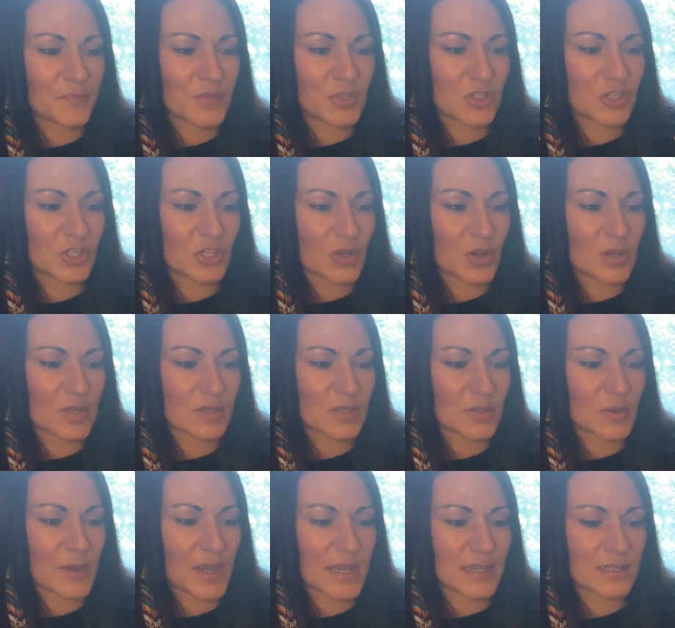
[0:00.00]
she
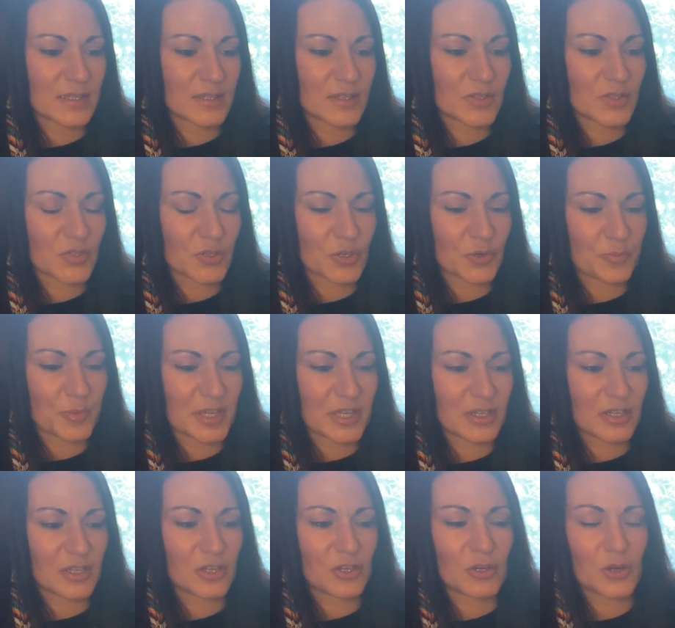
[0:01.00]
also has the
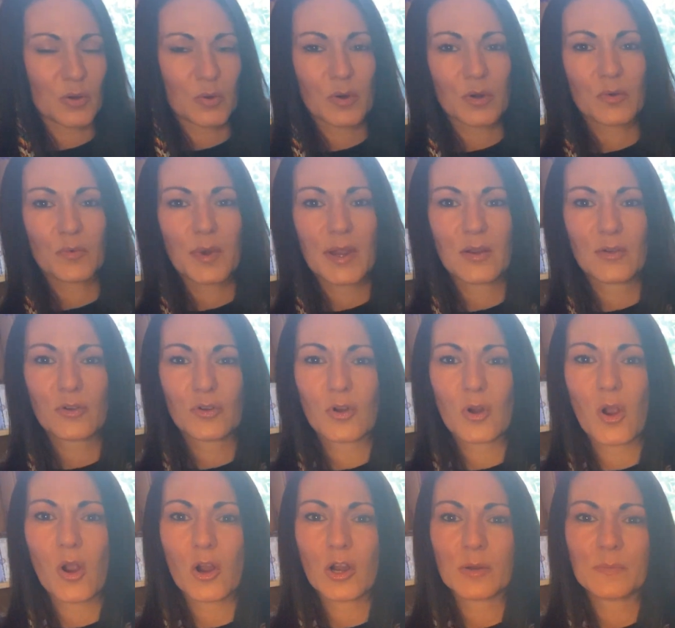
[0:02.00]
serpent, you know, around her
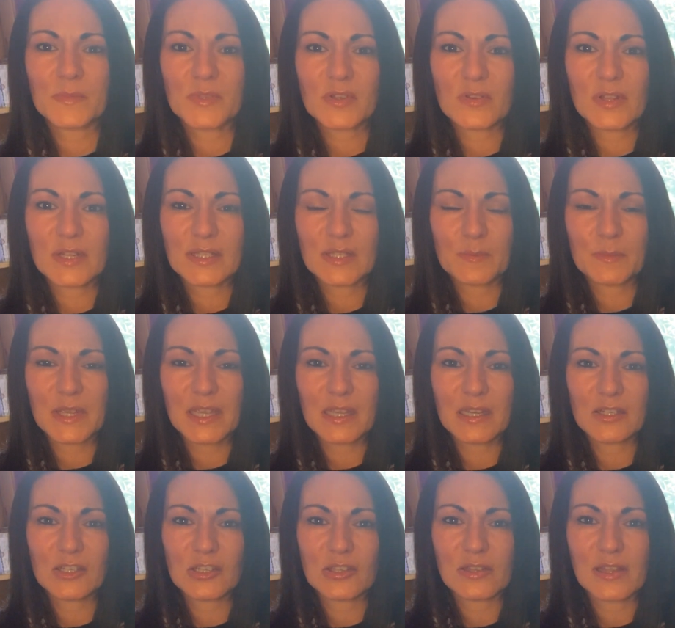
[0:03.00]
arms. So that's
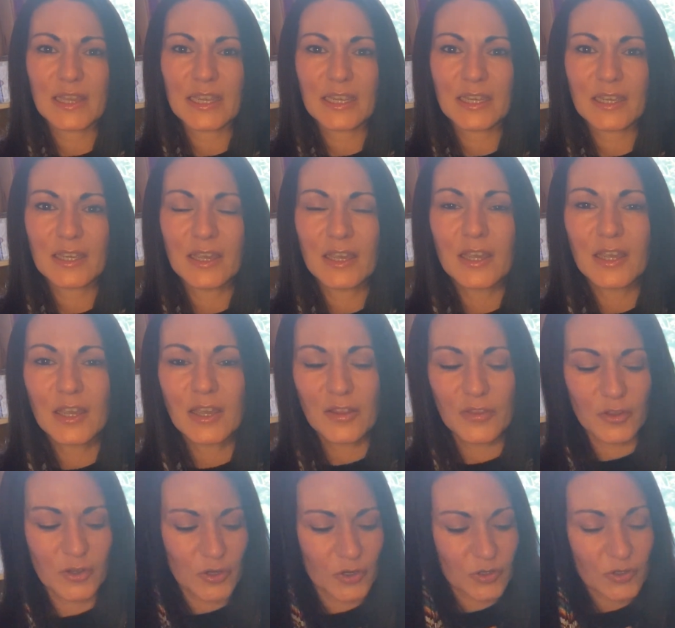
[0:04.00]
speaking to like
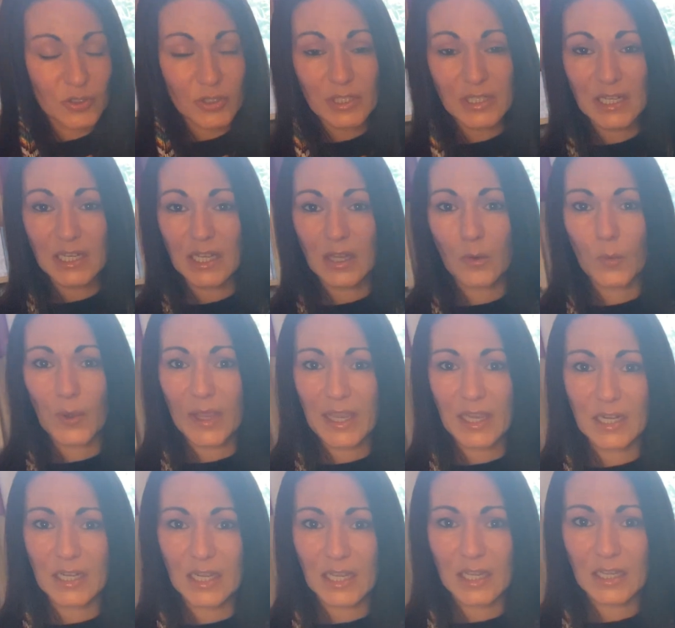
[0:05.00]
the Kundalini
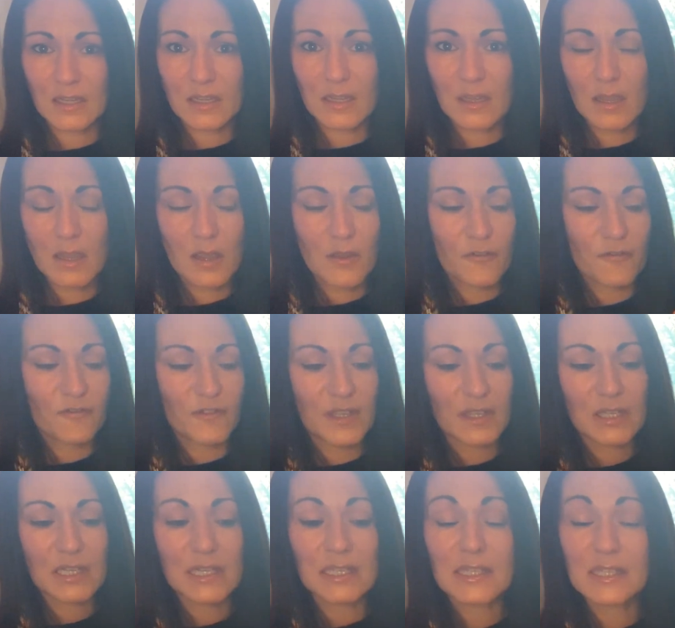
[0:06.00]
awakening,
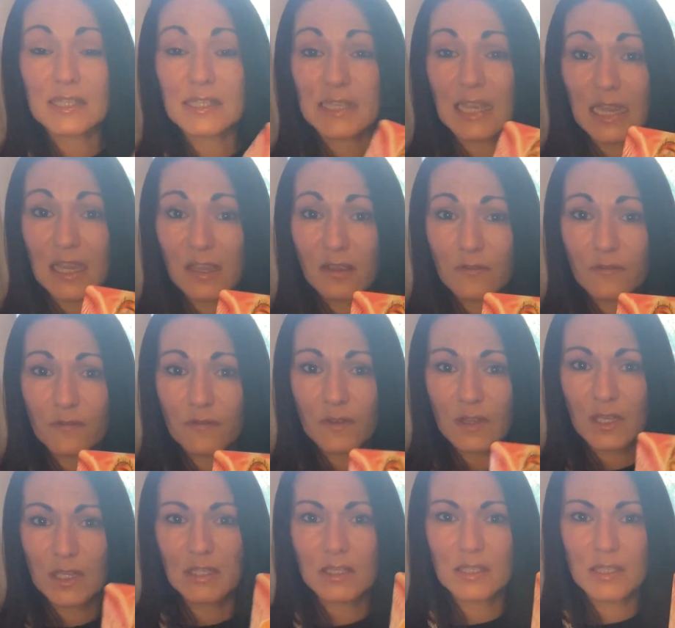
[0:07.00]
feeling safe
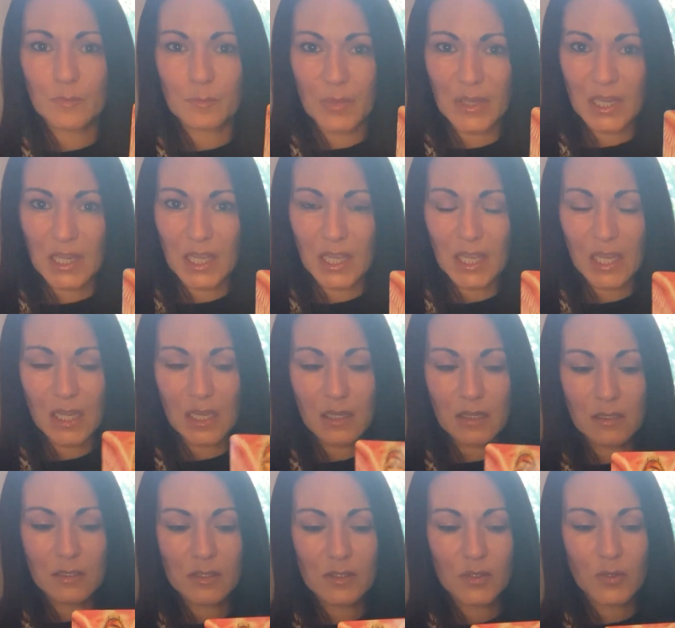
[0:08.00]
in
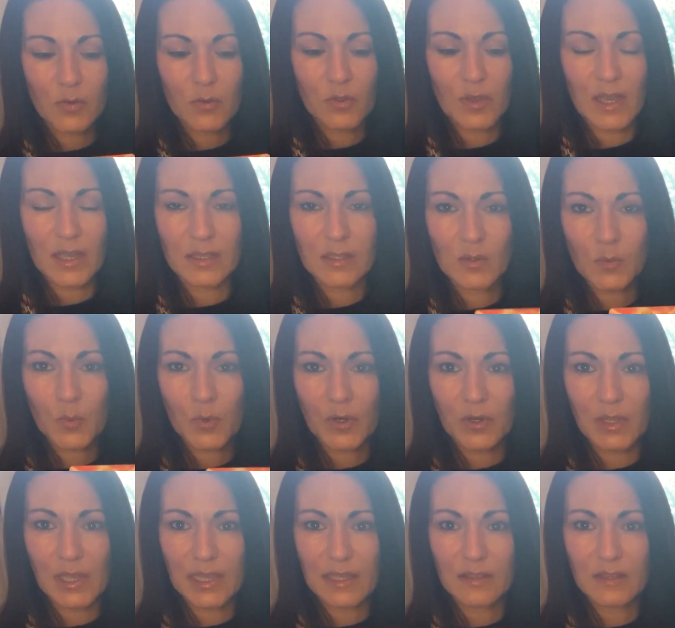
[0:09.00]
speaking. So that's where
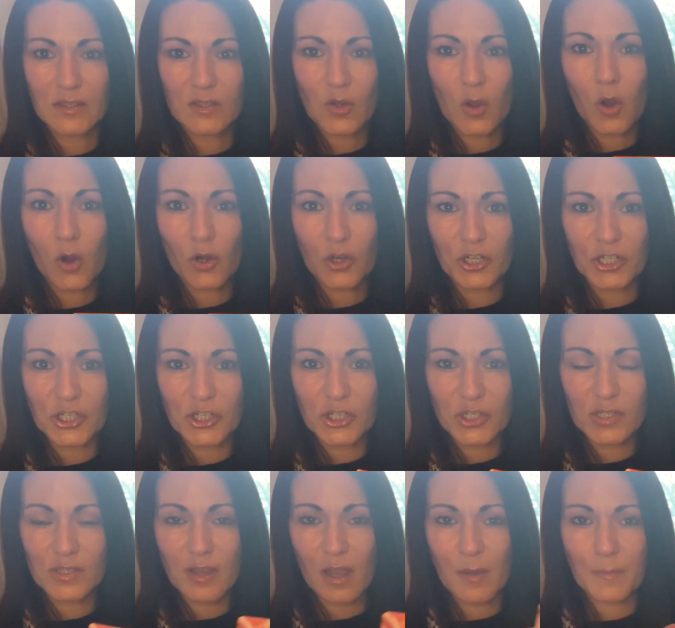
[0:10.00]
like this orange
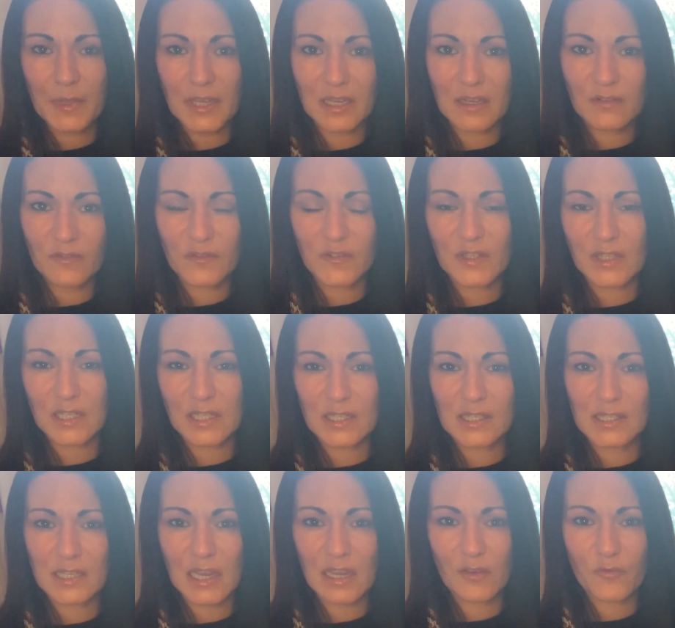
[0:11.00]
is coming in, feeling
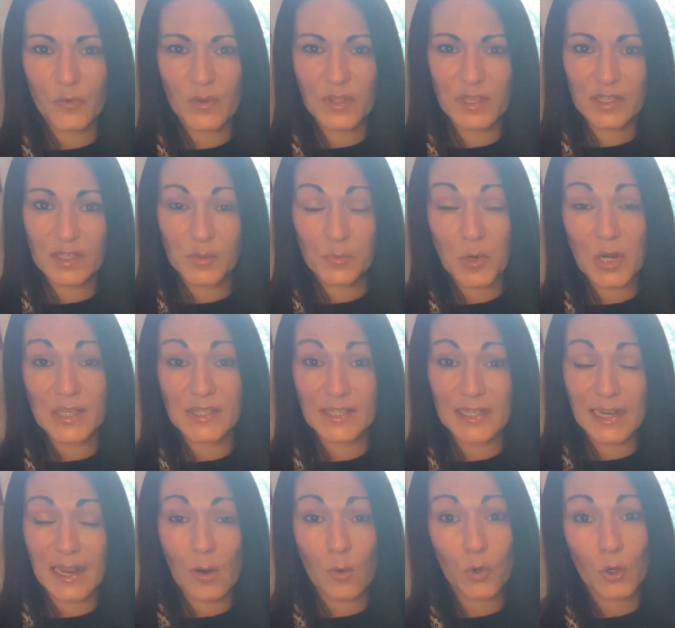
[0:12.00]
safe with
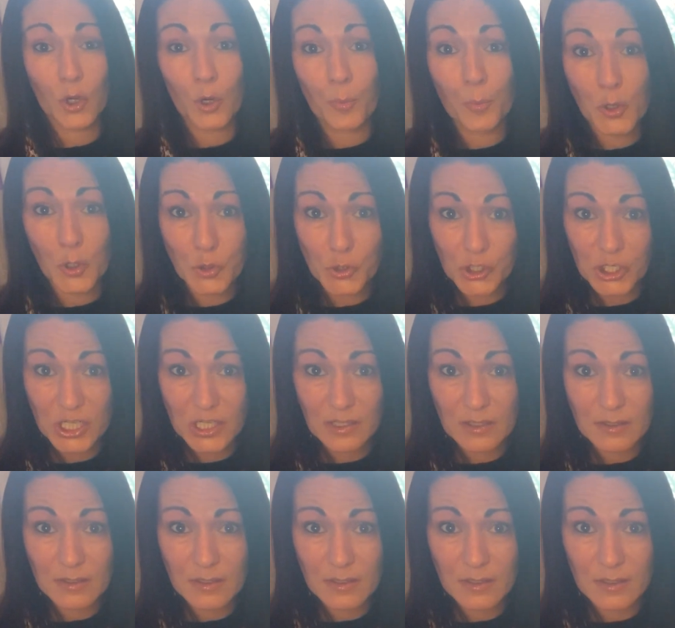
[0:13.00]
expressing our
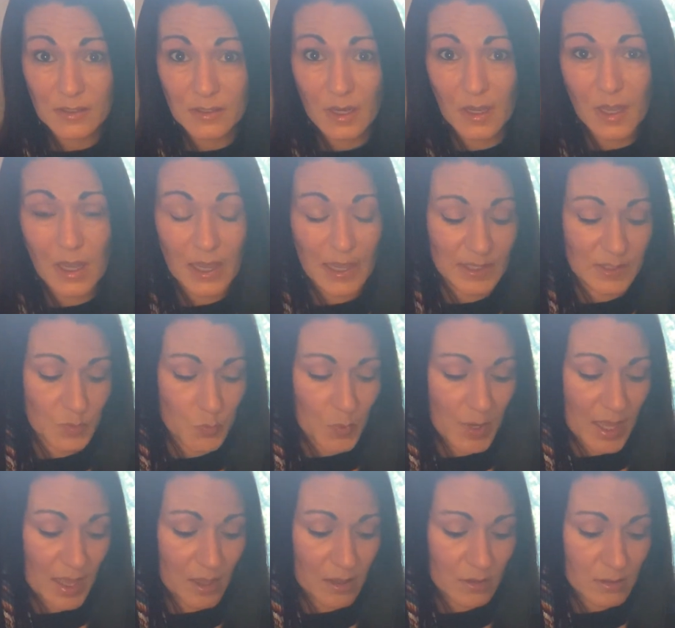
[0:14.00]
emotions as
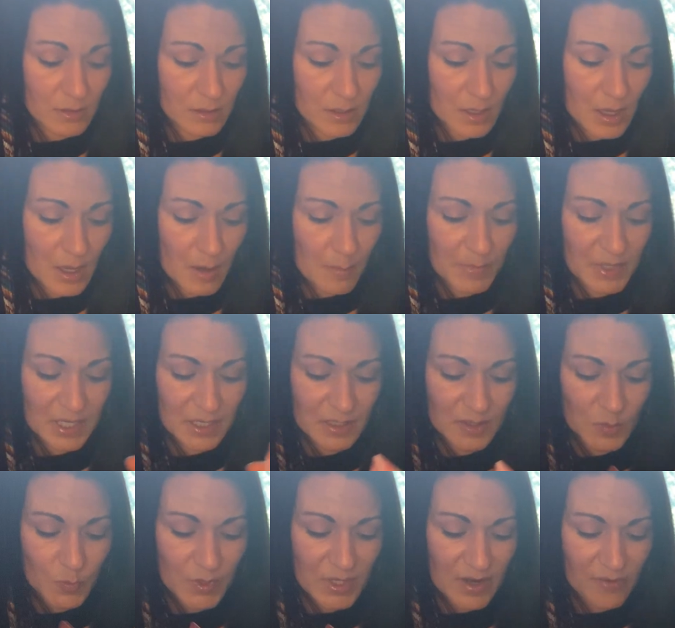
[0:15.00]
well.
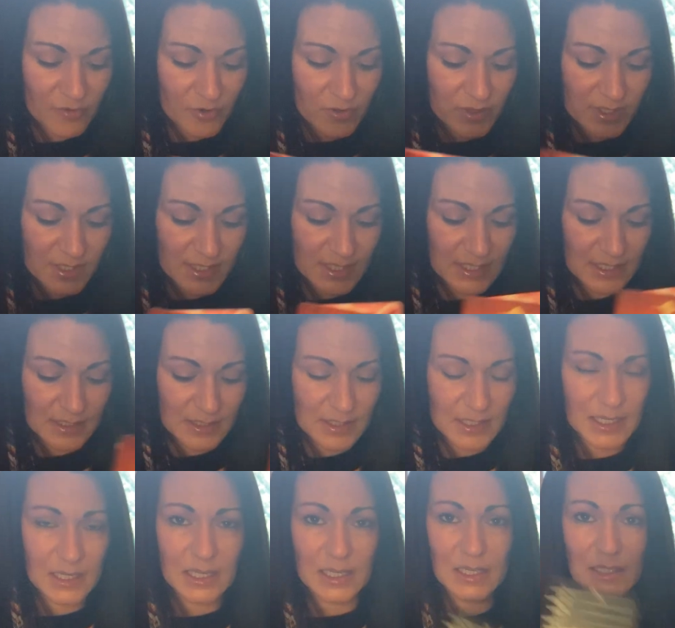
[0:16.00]
Because whatever this is,
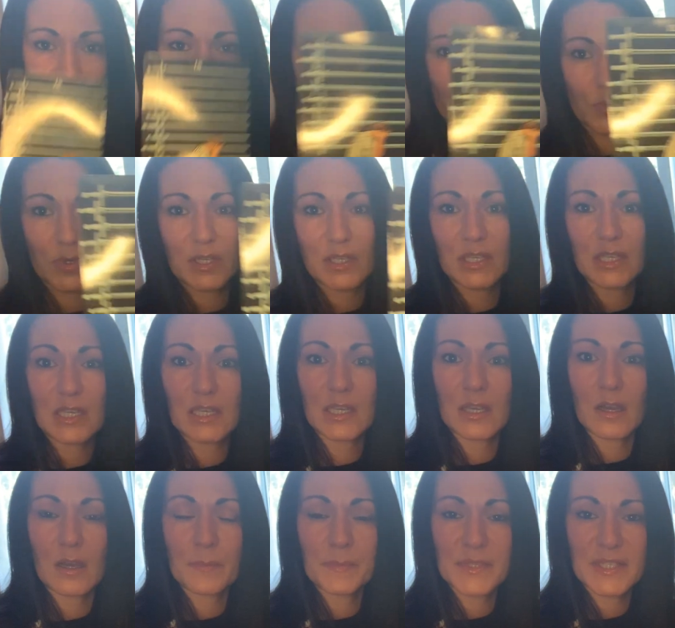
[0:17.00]
like, it's really
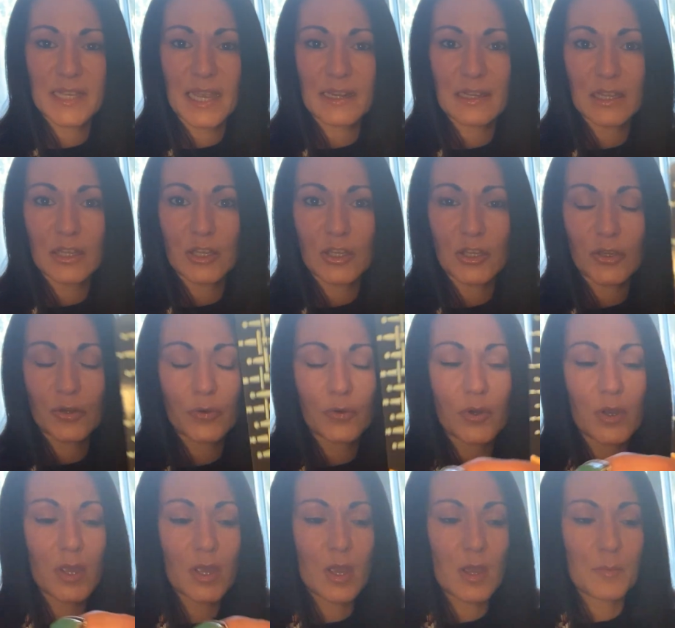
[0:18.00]
upsetting you.
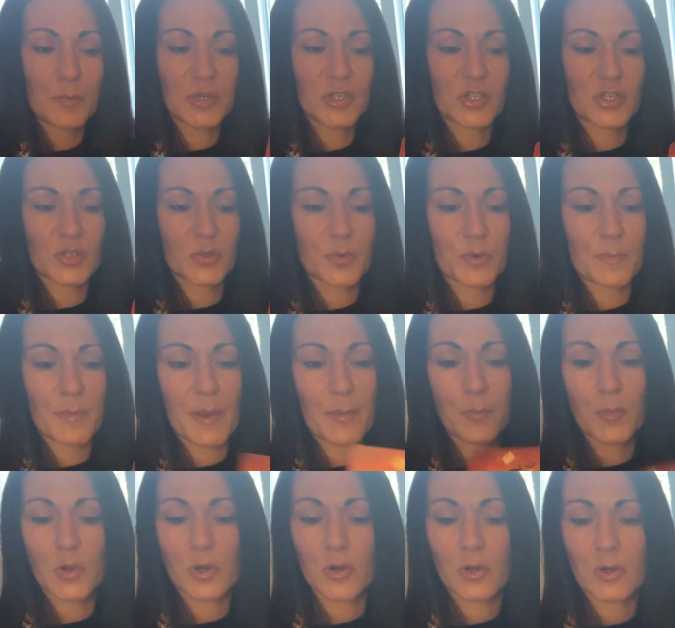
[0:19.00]
But just
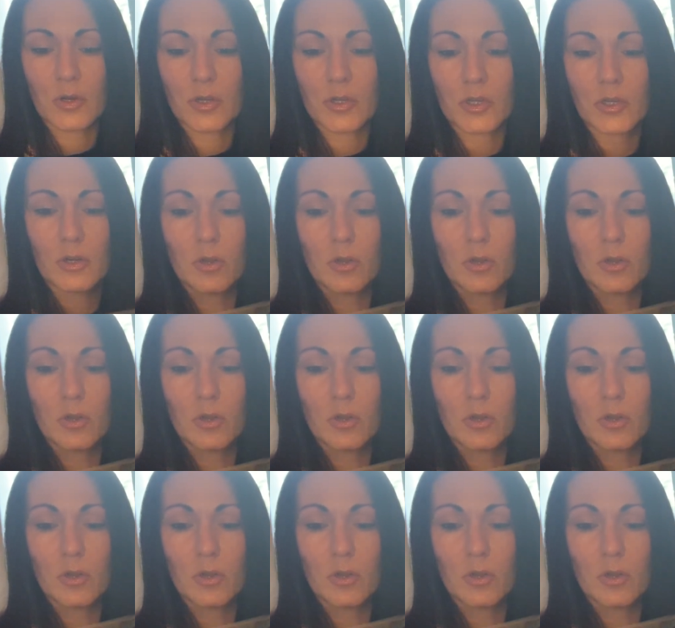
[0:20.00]
remember, you